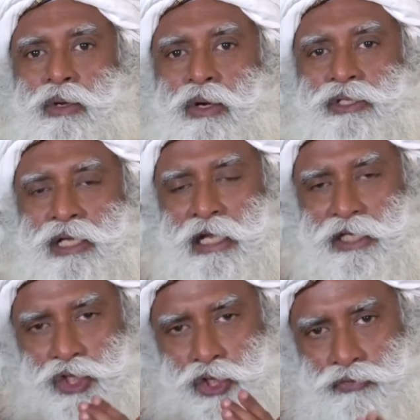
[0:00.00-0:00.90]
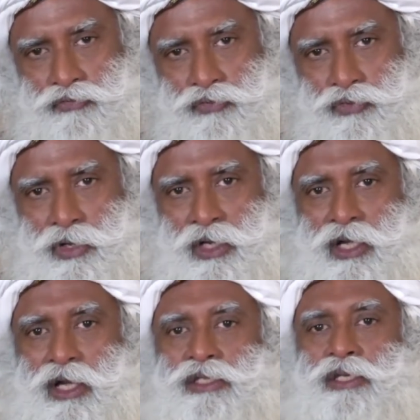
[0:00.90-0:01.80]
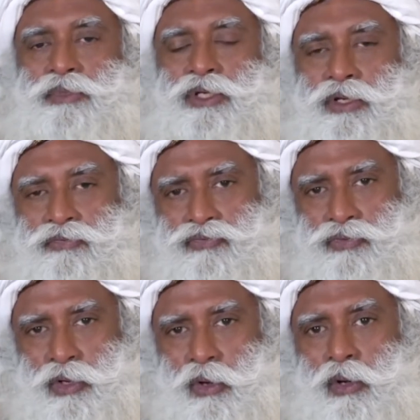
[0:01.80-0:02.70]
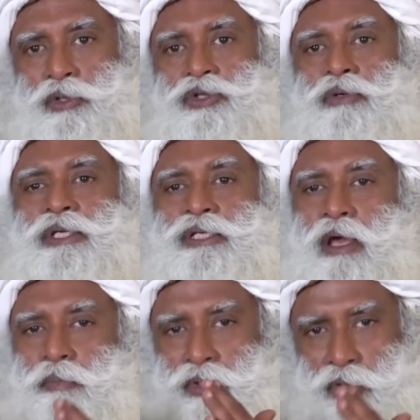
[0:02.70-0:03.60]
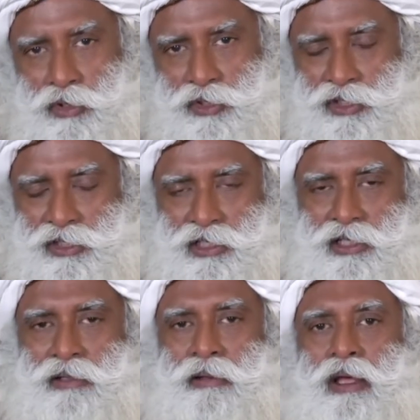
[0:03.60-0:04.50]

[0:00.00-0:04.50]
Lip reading: Your selection of food and consumption of food also must happen consciously.